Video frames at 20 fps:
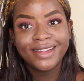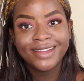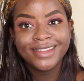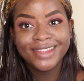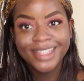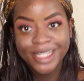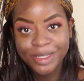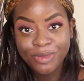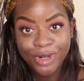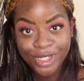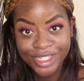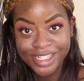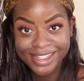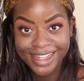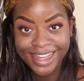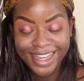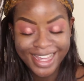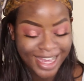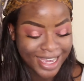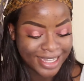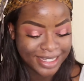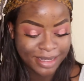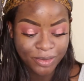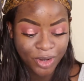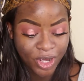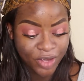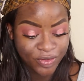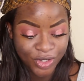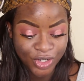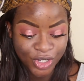this brush is it, guys. I'm
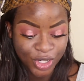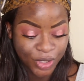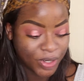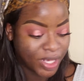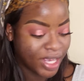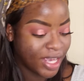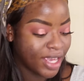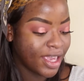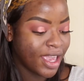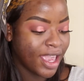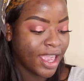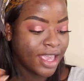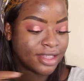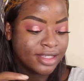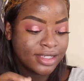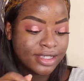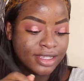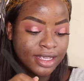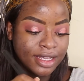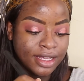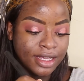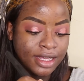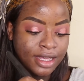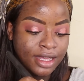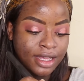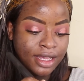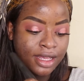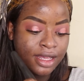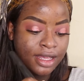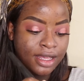not even joking. It's
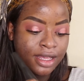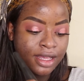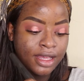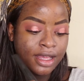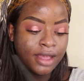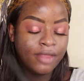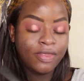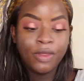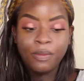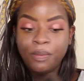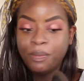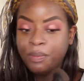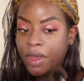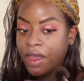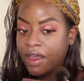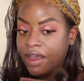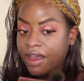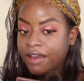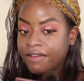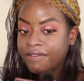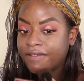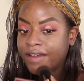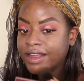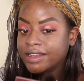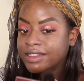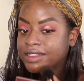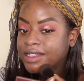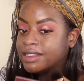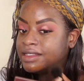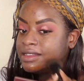the
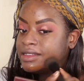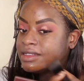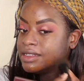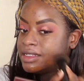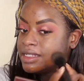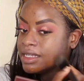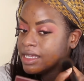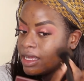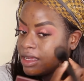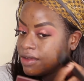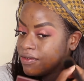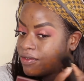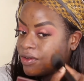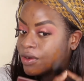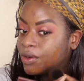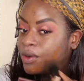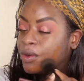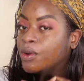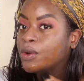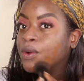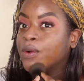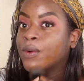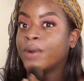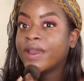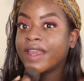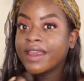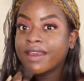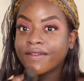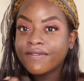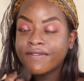perfect density for a
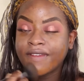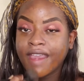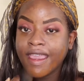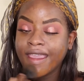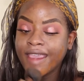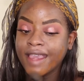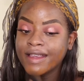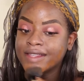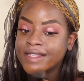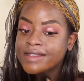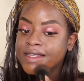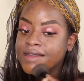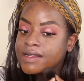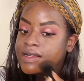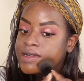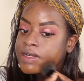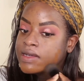quick face.